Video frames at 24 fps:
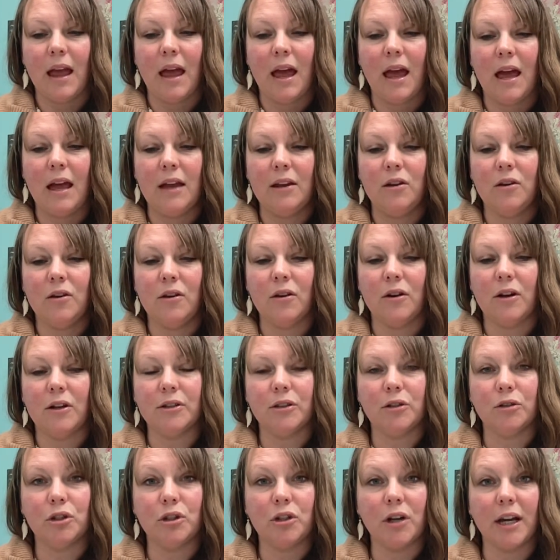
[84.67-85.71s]
And you can
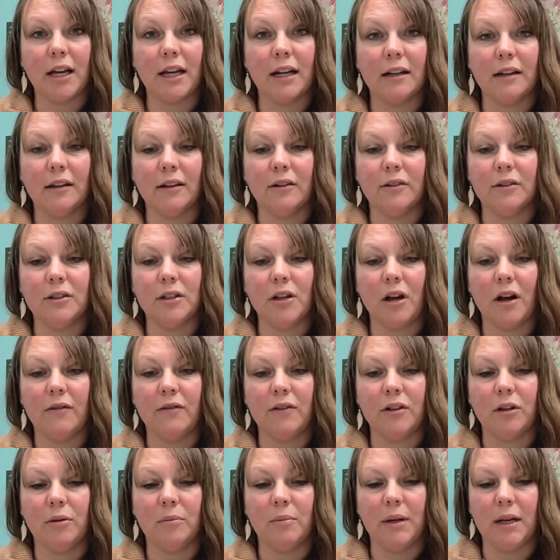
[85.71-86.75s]
also strike it a little
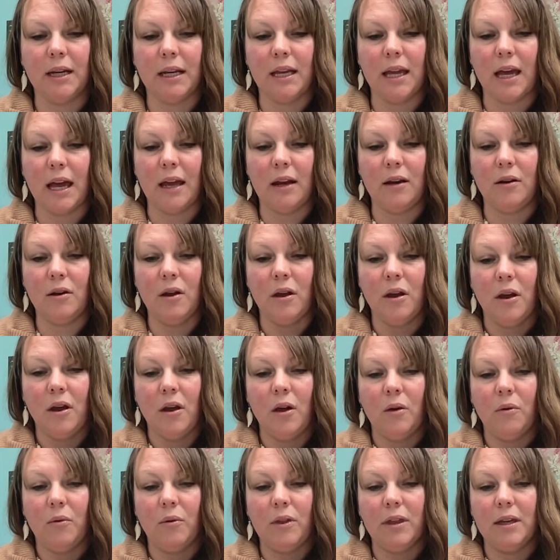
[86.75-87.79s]
softer, but again
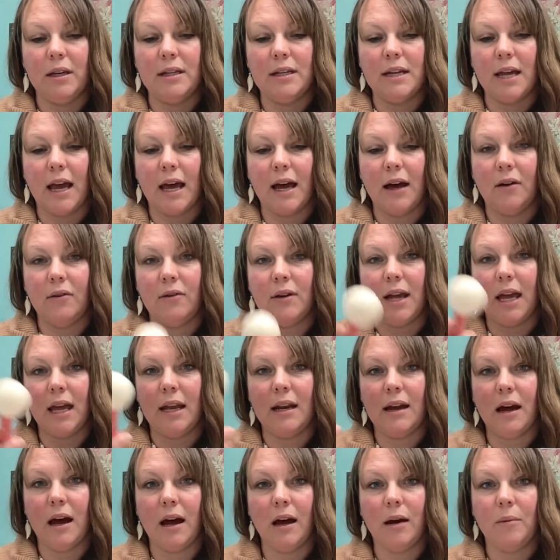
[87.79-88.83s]
with a down
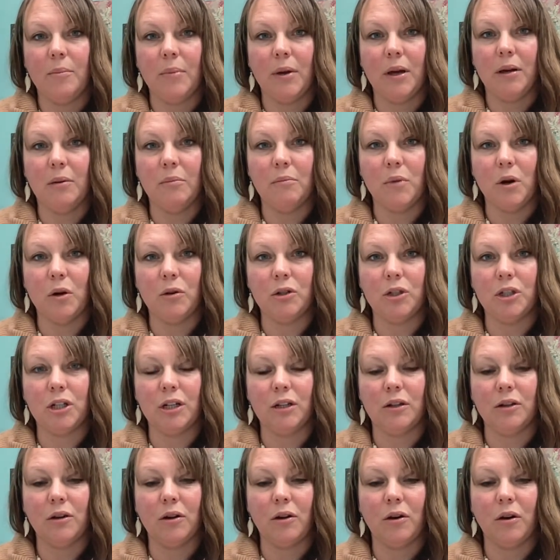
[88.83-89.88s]
and up
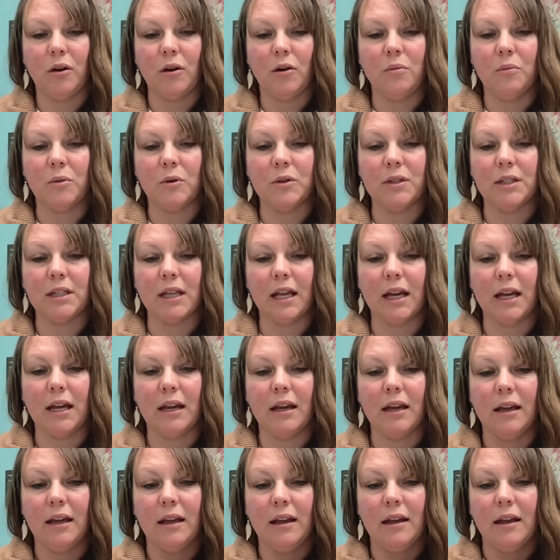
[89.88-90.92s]
motion, almost like